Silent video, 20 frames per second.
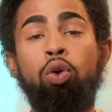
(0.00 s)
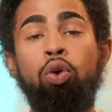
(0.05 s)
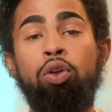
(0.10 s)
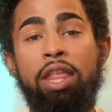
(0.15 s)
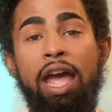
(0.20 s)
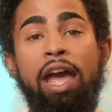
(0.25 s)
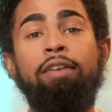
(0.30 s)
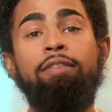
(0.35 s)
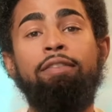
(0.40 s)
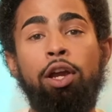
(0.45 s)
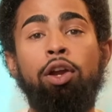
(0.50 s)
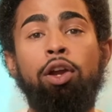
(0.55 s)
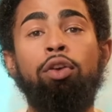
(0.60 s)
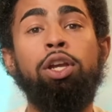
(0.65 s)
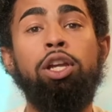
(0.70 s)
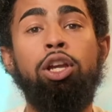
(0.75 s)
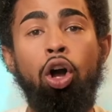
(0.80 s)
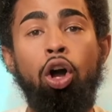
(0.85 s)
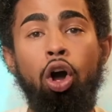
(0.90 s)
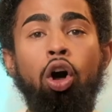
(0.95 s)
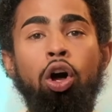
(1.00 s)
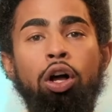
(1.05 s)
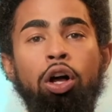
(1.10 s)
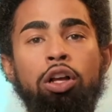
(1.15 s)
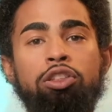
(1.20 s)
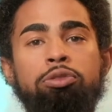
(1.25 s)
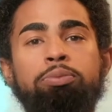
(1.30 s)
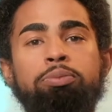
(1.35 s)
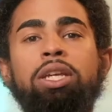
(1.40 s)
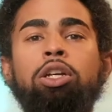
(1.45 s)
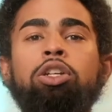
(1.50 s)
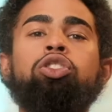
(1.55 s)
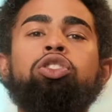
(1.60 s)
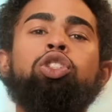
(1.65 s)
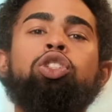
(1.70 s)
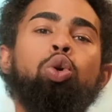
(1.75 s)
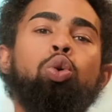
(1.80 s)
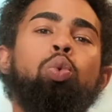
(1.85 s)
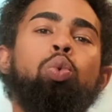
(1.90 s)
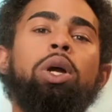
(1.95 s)
that very cause because
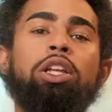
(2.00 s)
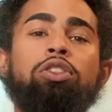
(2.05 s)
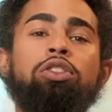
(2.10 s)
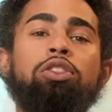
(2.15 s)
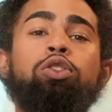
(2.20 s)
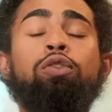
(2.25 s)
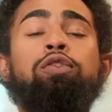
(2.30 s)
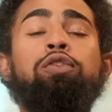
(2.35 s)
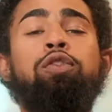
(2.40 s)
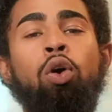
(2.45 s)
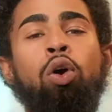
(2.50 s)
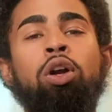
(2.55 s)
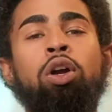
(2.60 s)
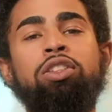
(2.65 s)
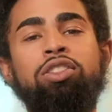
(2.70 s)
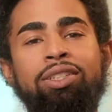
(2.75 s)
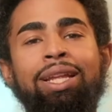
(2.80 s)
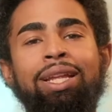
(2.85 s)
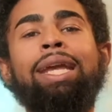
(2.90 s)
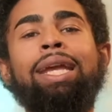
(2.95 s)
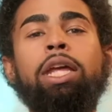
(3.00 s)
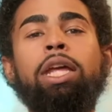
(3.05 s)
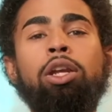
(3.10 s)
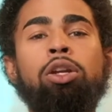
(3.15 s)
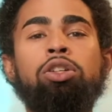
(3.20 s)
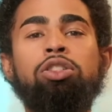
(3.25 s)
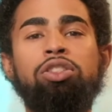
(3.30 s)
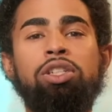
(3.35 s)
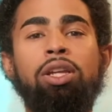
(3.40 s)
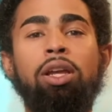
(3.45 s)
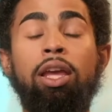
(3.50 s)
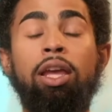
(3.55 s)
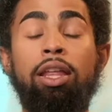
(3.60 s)
you went too far into that energy.